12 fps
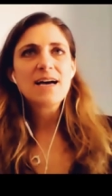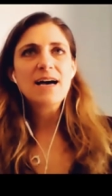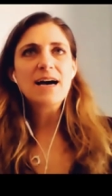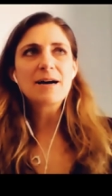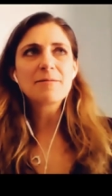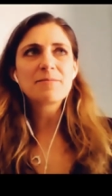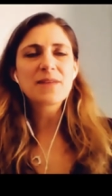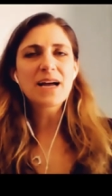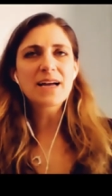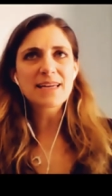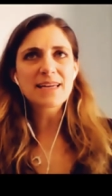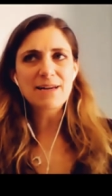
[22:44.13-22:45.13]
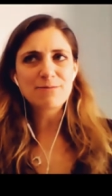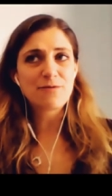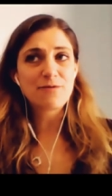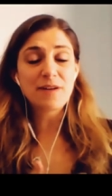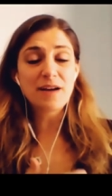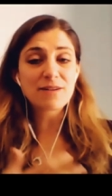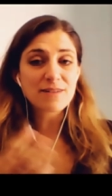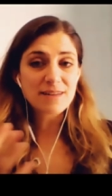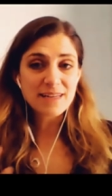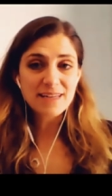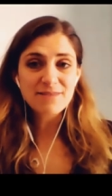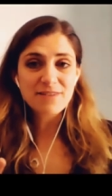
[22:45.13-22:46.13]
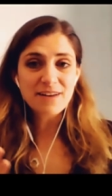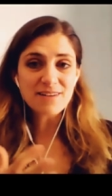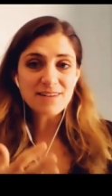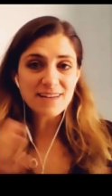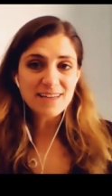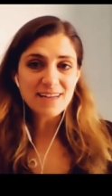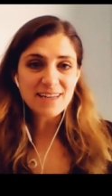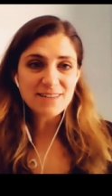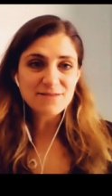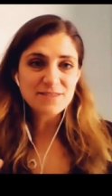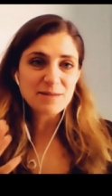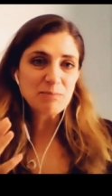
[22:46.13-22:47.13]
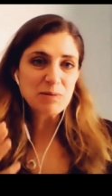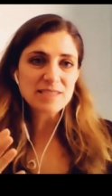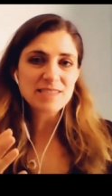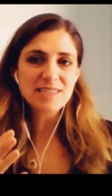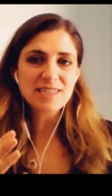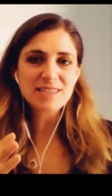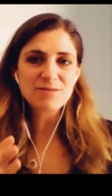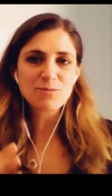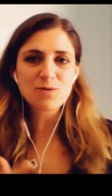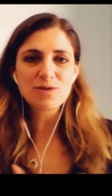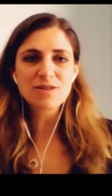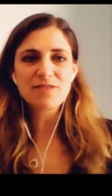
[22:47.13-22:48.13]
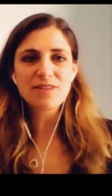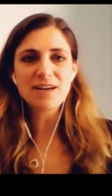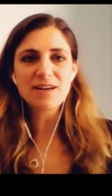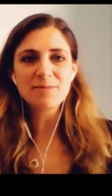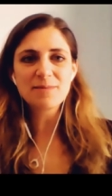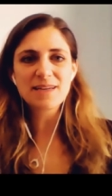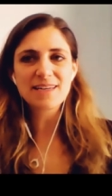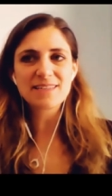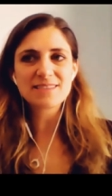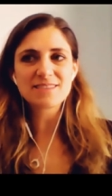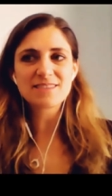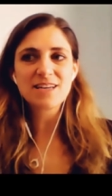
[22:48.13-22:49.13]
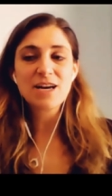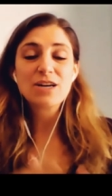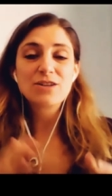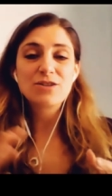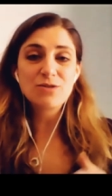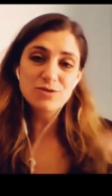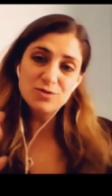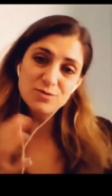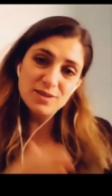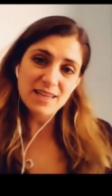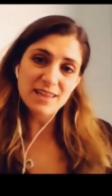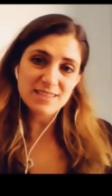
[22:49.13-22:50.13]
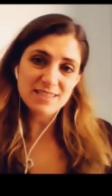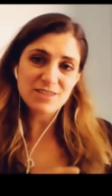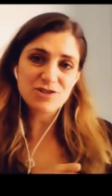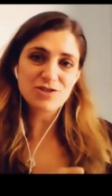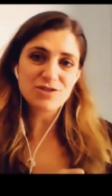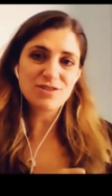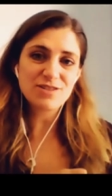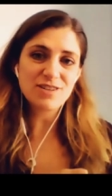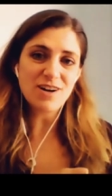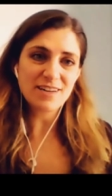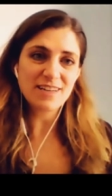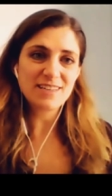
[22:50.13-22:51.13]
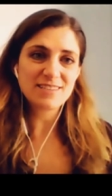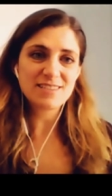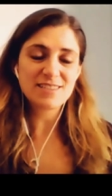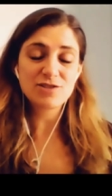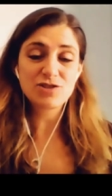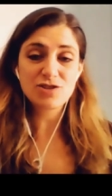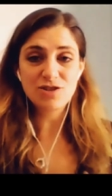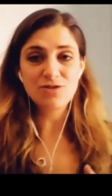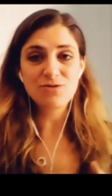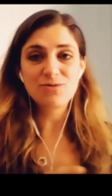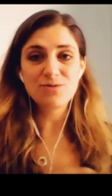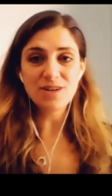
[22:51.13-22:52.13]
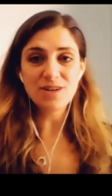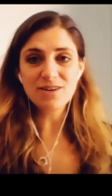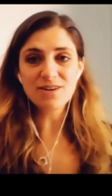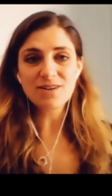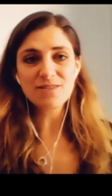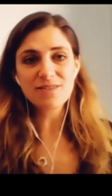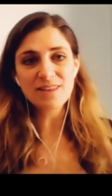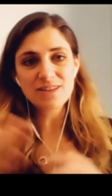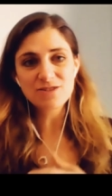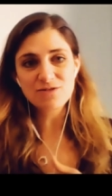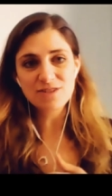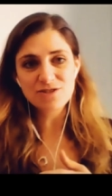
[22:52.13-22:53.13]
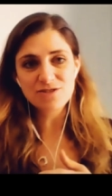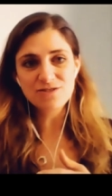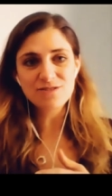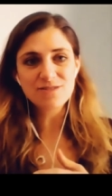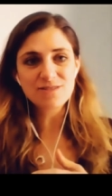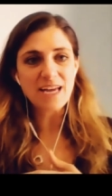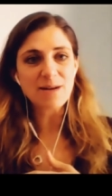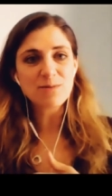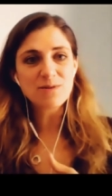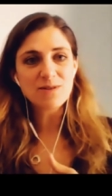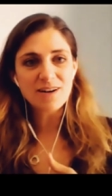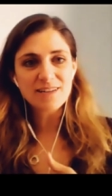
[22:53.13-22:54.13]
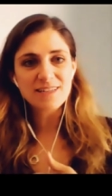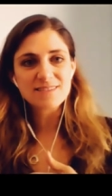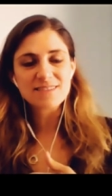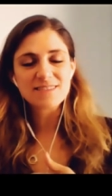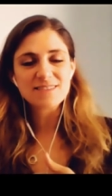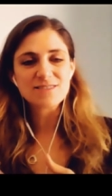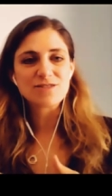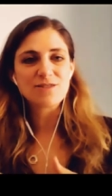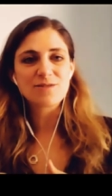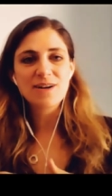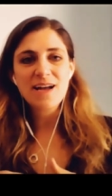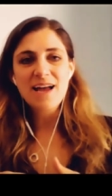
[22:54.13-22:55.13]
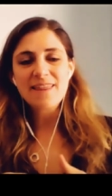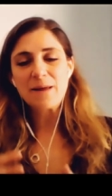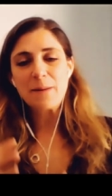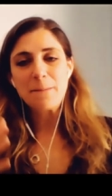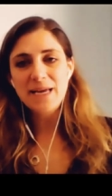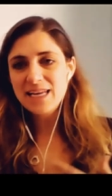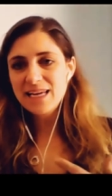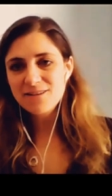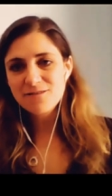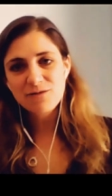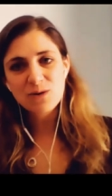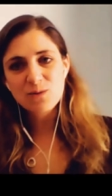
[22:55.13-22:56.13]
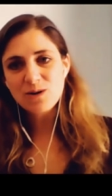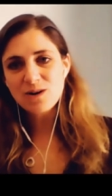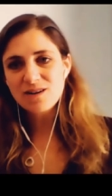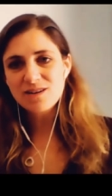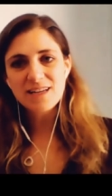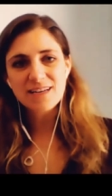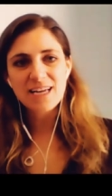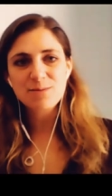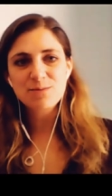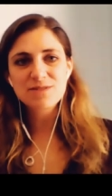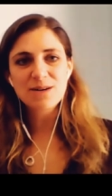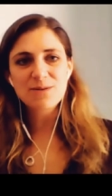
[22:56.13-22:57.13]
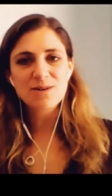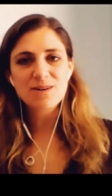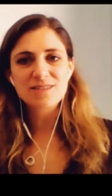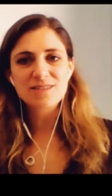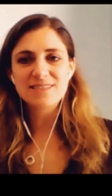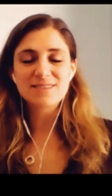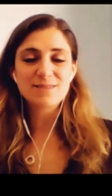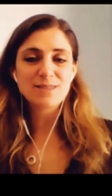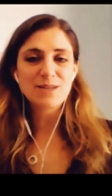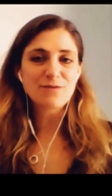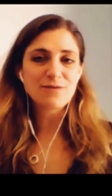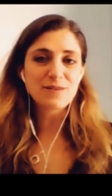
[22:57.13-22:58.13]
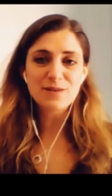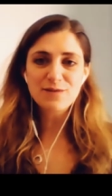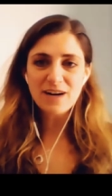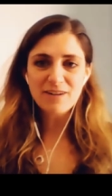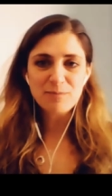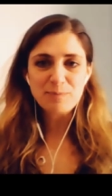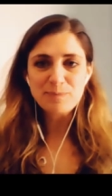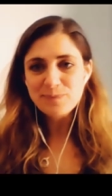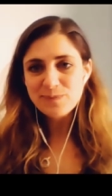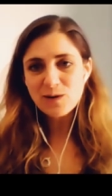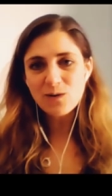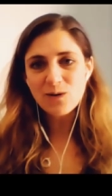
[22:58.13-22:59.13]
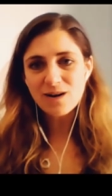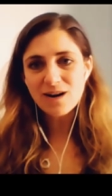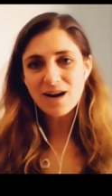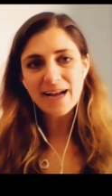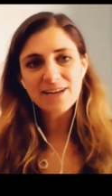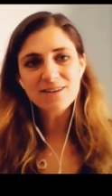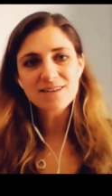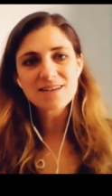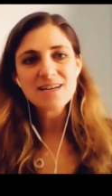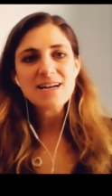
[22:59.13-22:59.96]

I think a very, very kind of simplistic rule of thumb is usually the digital audiences skew younger than the traditional cable audiences. So I think median viewer on a lot of cable networks is, 55 or higher.